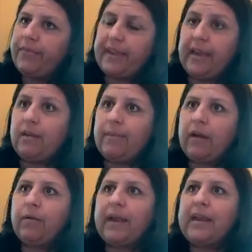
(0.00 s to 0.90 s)
thinking
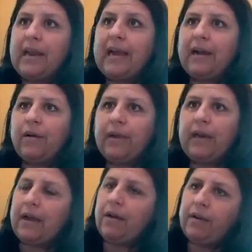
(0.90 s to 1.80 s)
about right now
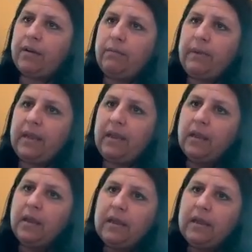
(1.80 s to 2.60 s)
and how can we